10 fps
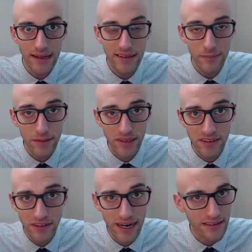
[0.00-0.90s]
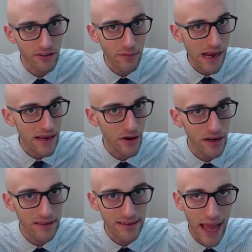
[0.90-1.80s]
And sometimes there's trends. We might
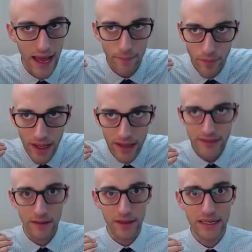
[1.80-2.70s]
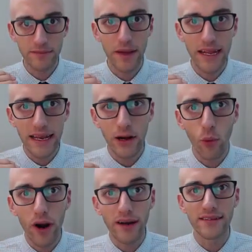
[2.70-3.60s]
notice that somebody has been getting
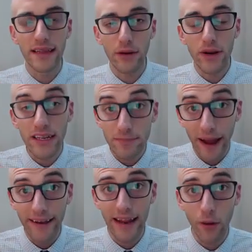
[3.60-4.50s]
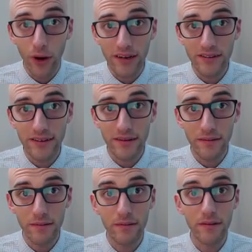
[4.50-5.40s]
worse and they would expect to get worse
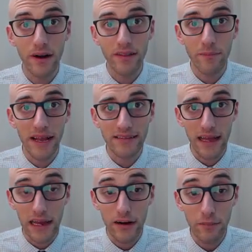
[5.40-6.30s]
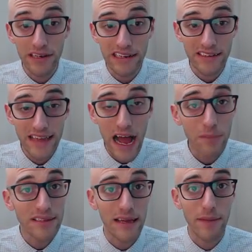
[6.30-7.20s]
throughout the baseline, or potentially the
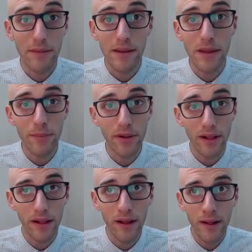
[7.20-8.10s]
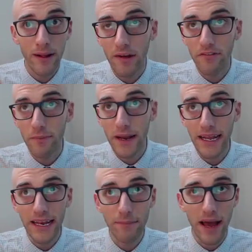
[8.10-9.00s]
opposite. Maybe people have
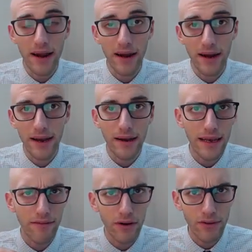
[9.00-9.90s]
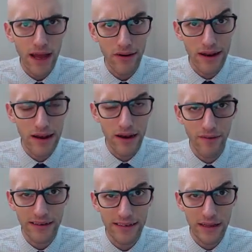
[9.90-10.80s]
been getting better and even without an
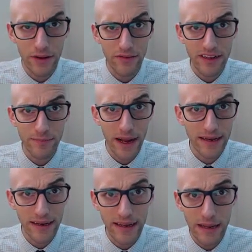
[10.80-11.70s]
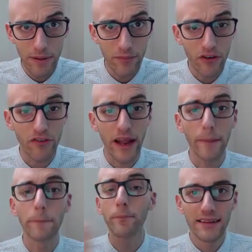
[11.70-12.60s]
intervention, they would have expected to keep
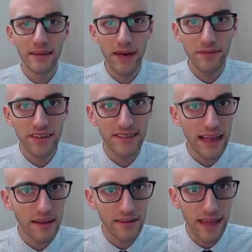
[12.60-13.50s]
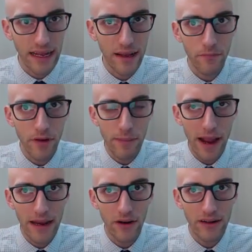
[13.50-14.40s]
improving. And sometimes there's cycles. Like we
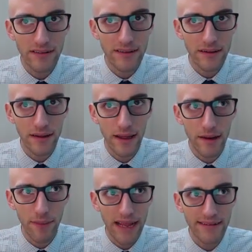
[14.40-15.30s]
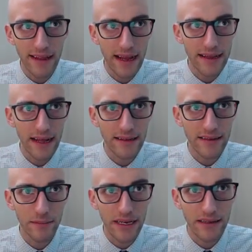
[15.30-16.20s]
might notice in a baseline that
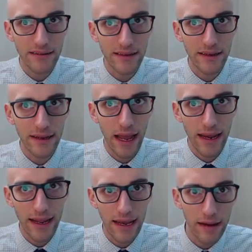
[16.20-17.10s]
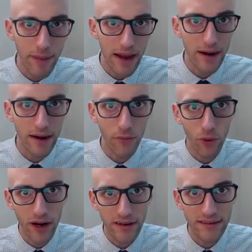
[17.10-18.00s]
somebody's kind of getting better and
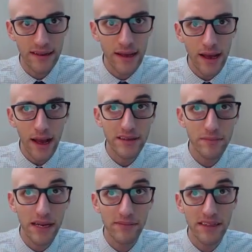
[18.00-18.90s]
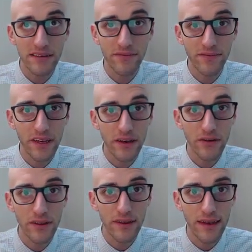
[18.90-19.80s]
worse. Sometimes it's to
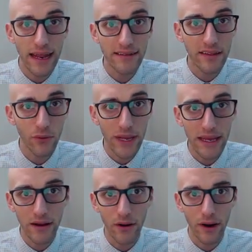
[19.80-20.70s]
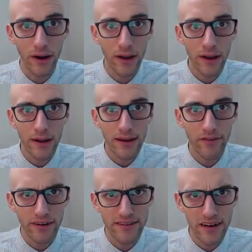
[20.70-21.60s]
do with days of the week or
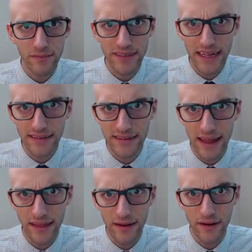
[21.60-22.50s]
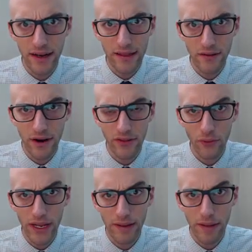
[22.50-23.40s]
different circumstances that they're in throughout
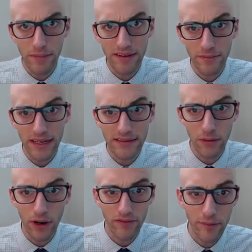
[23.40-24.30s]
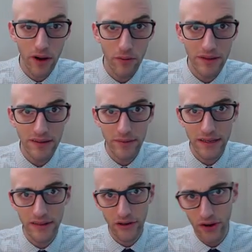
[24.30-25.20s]
the week. Maybe some days they work from home and some
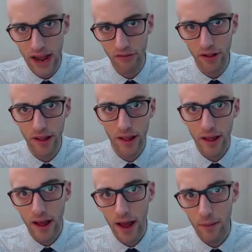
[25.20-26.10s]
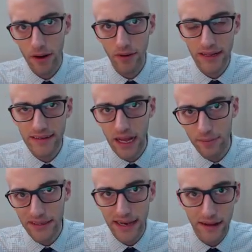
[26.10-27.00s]
days they travel. And we can see
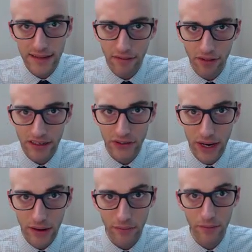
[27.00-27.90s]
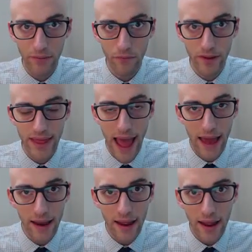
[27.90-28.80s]
ups and downs that fluctuate with
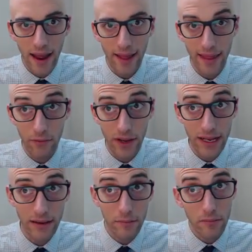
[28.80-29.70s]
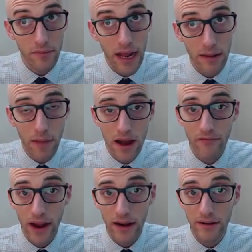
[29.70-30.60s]
that. And then we can kind of
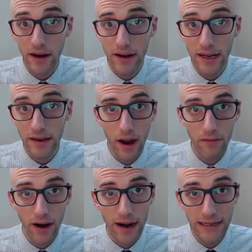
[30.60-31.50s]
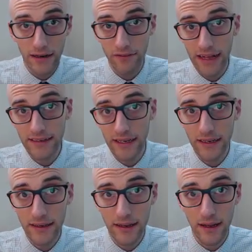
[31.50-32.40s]
modify our target of our
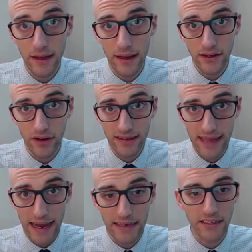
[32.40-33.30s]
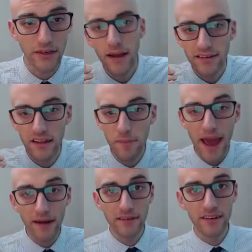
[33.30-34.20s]
intervention to address that issue. So the
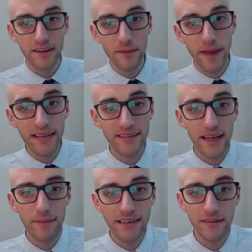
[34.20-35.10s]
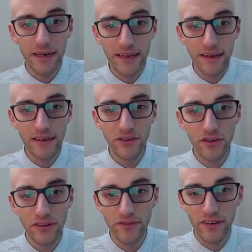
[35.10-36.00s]
patterns are in the baseline measurement
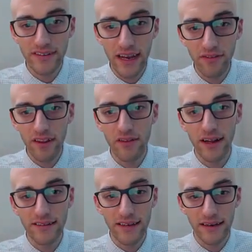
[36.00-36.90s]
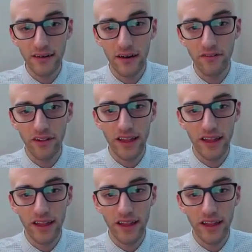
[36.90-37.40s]
controls for several threats to internal